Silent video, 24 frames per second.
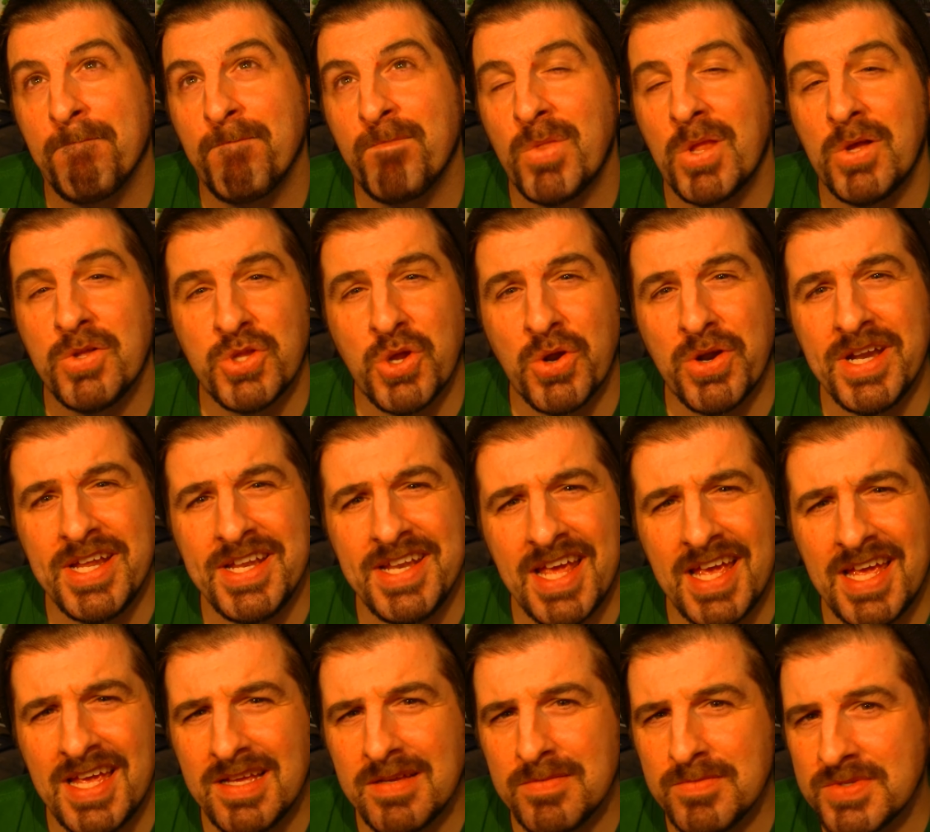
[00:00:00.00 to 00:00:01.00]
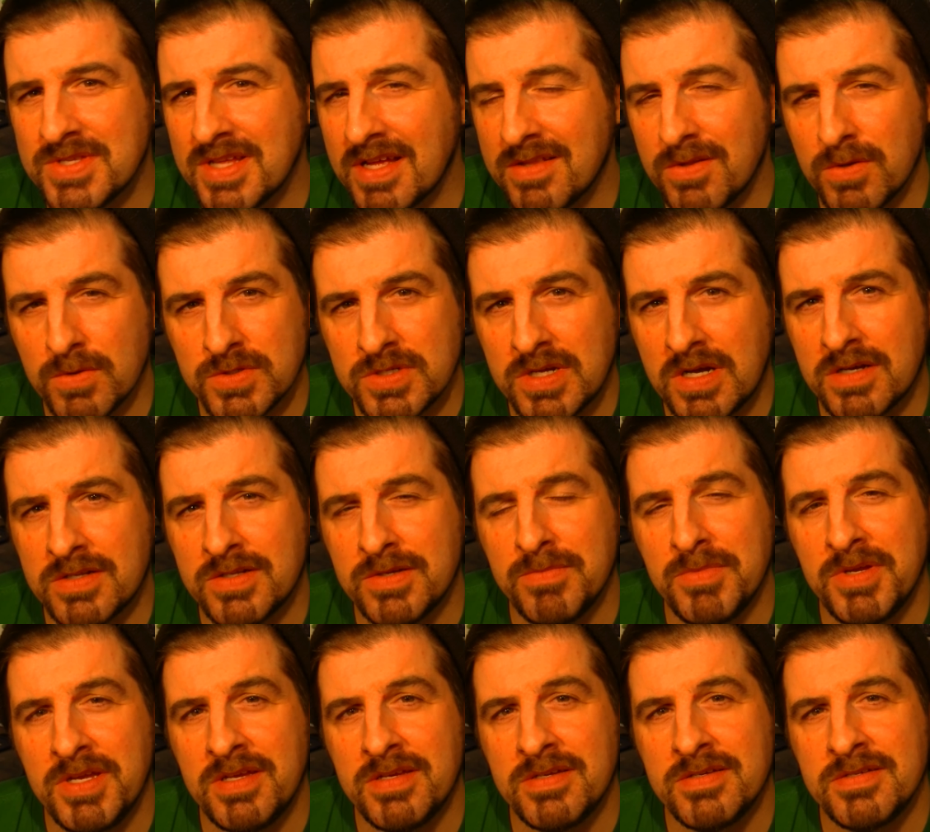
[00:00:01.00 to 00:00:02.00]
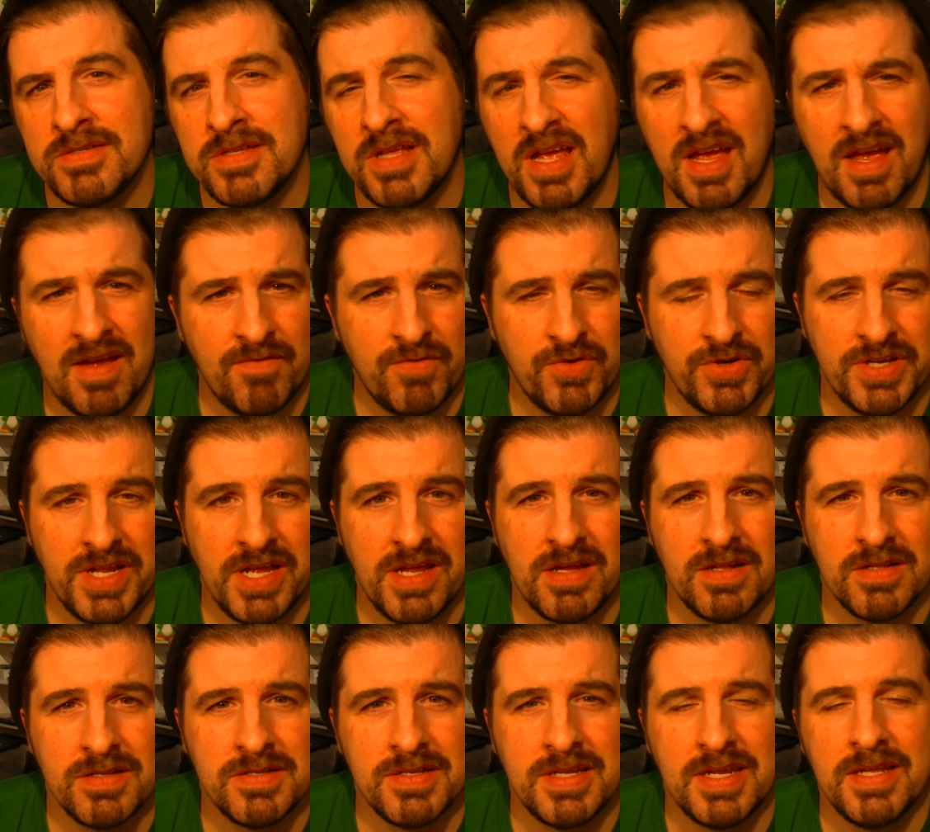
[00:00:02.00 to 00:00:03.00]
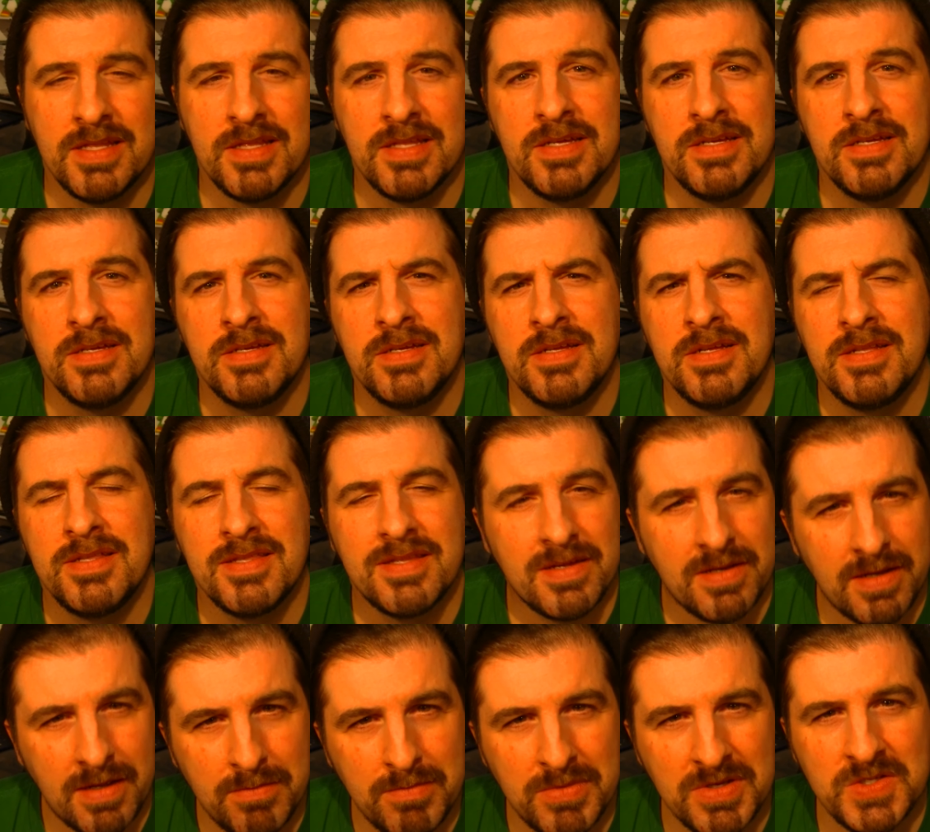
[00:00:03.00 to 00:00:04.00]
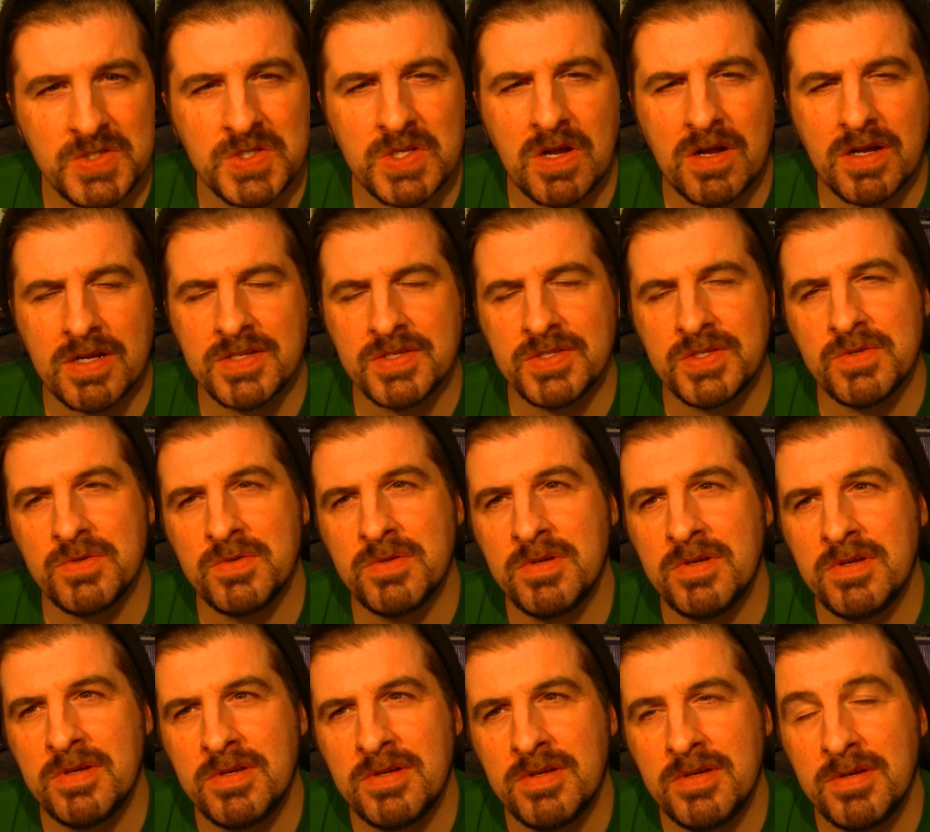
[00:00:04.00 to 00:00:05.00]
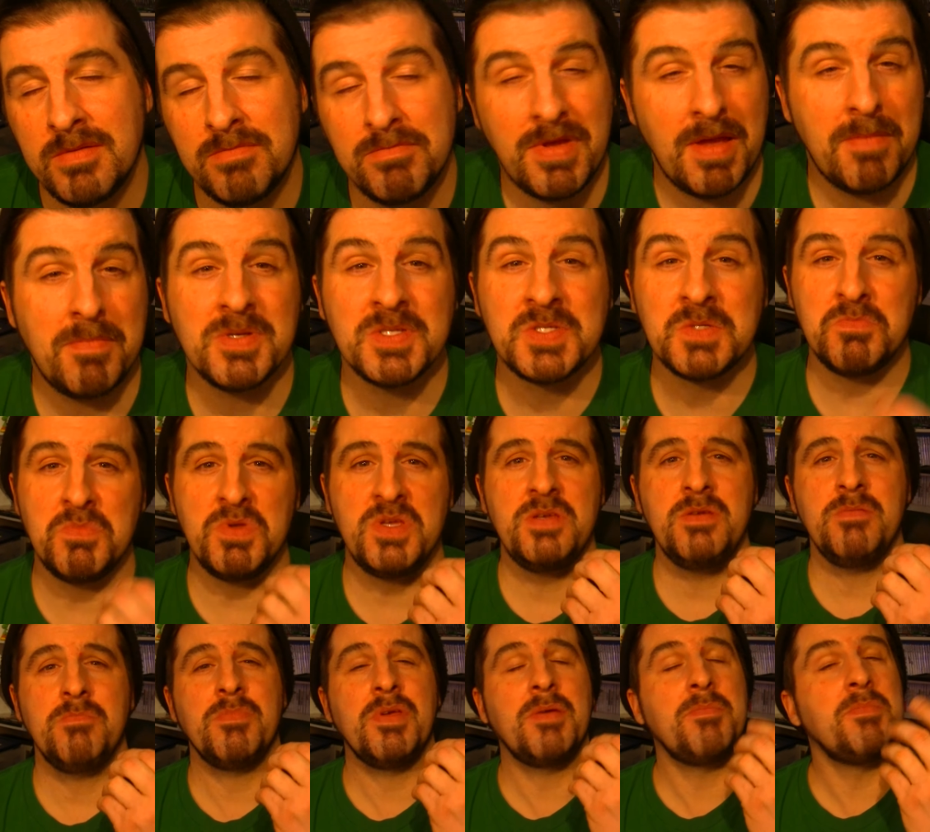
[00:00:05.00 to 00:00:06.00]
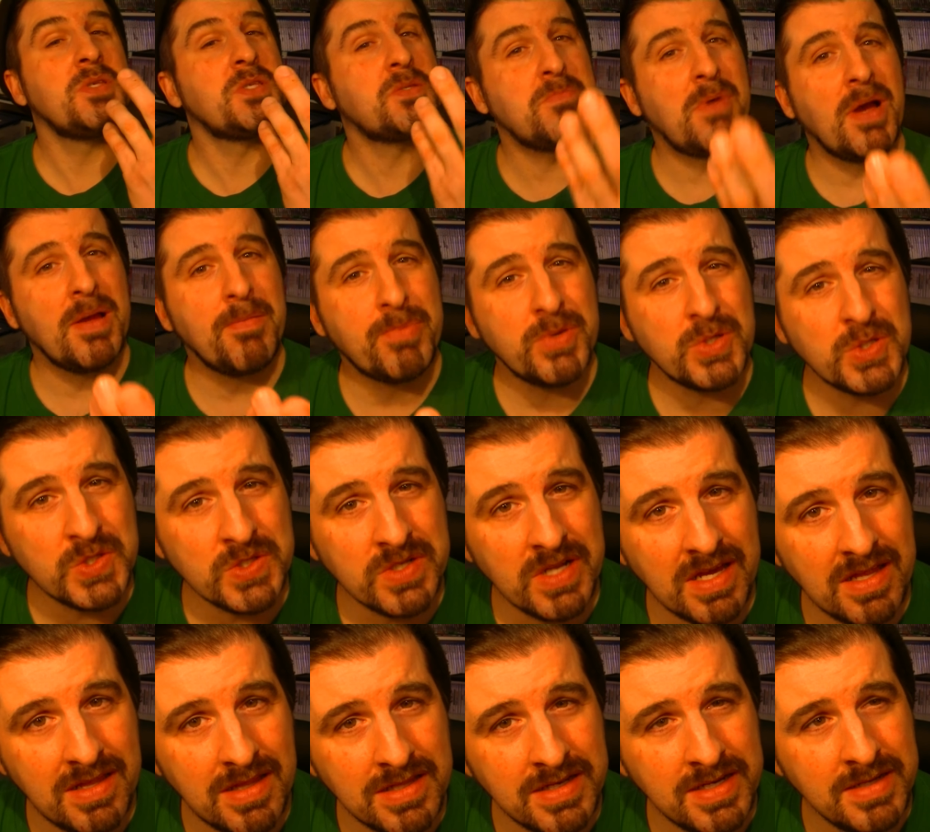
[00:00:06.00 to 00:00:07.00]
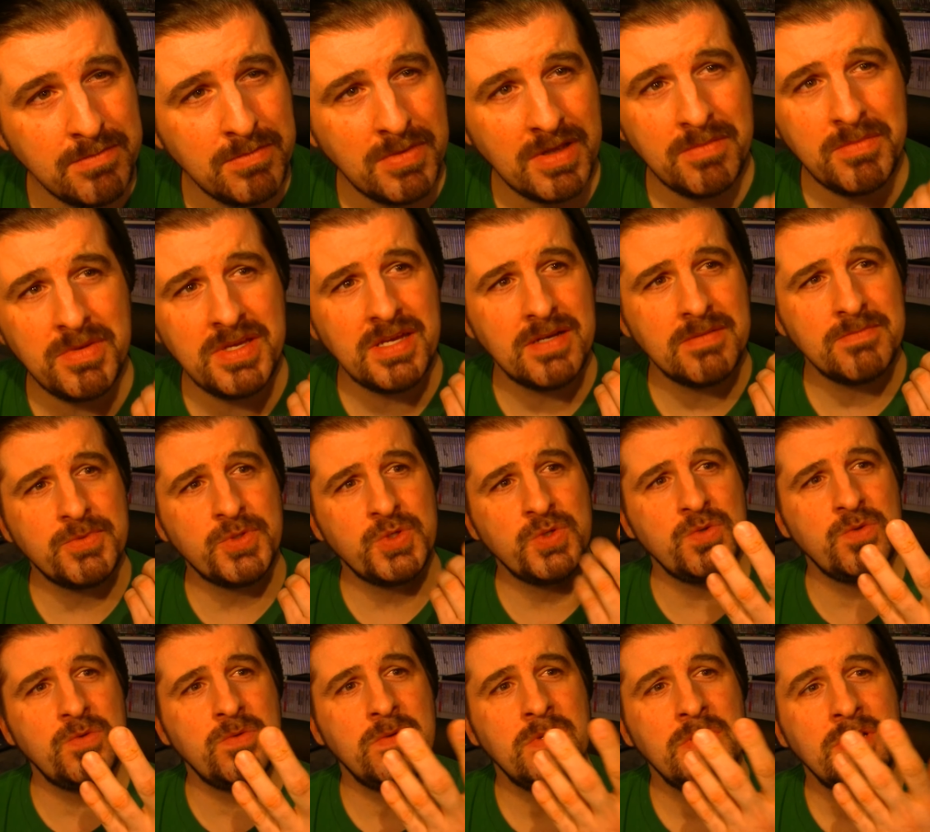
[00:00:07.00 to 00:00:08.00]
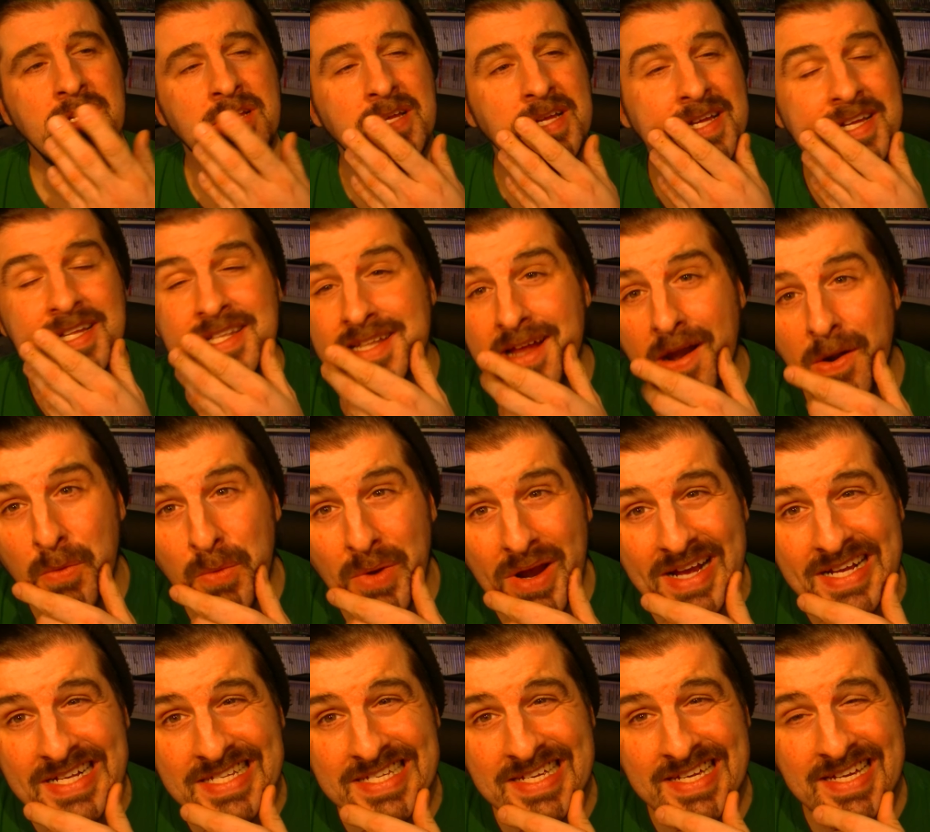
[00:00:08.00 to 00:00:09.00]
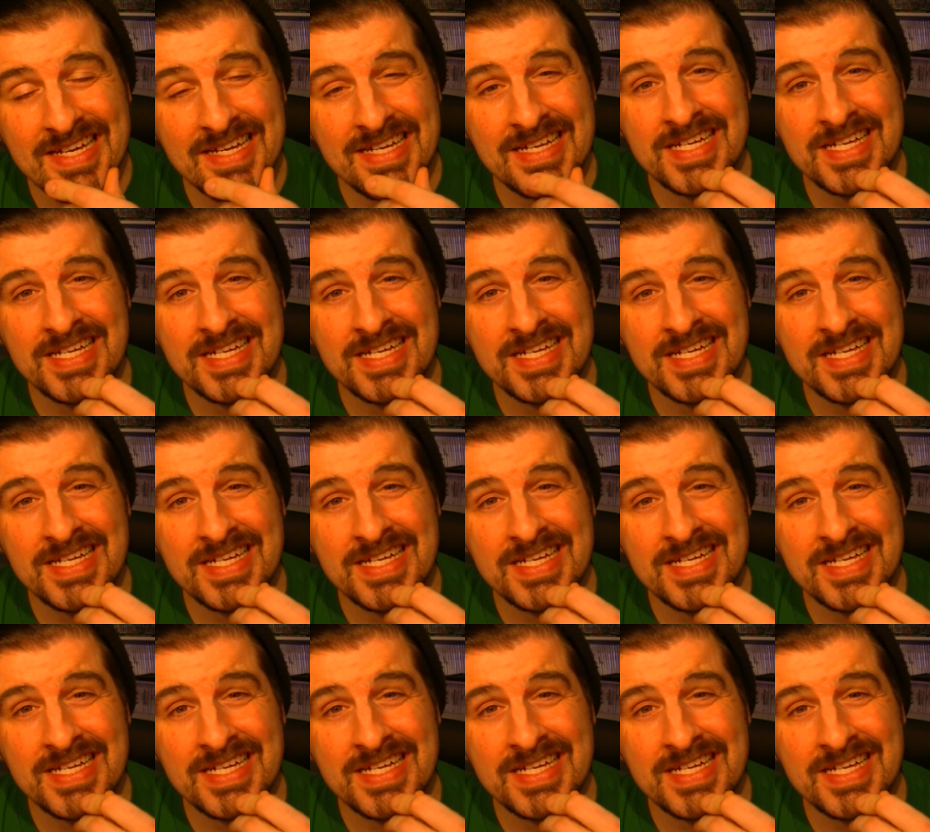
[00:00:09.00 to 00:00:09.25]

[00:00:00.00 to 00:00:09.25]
30 names that don't talk to me every day on the daily that I miss talking to. Maybe it's me, maybe it's my personality, maybe I'm too direct.